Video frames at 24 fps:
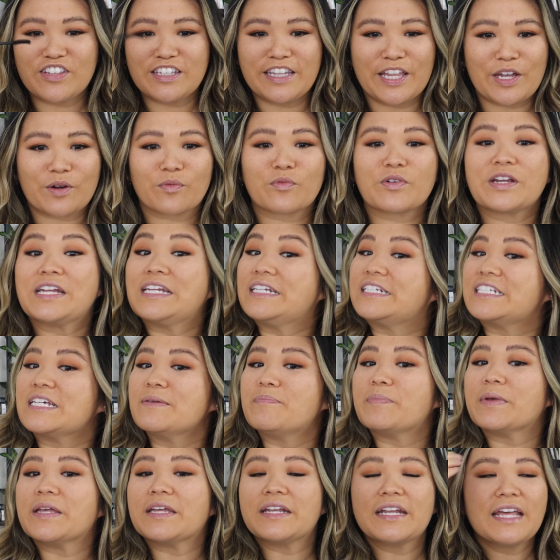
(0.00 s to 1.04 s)
to like
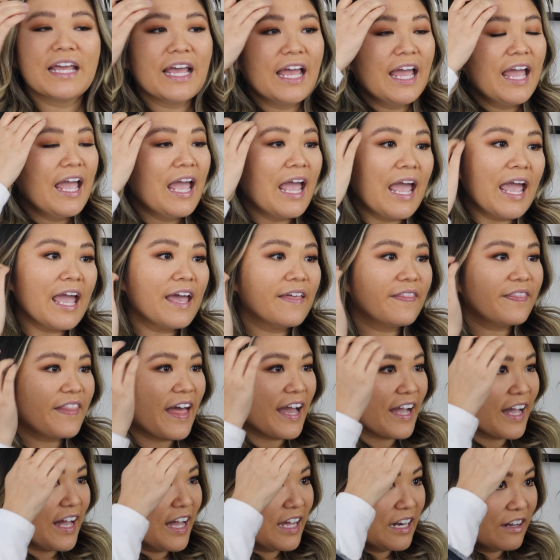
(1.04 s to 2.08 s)
re-dip it. And
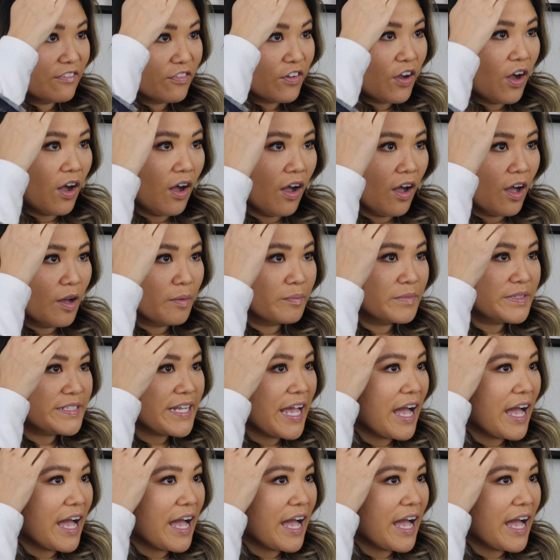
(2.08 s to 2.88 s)
that kind of calmed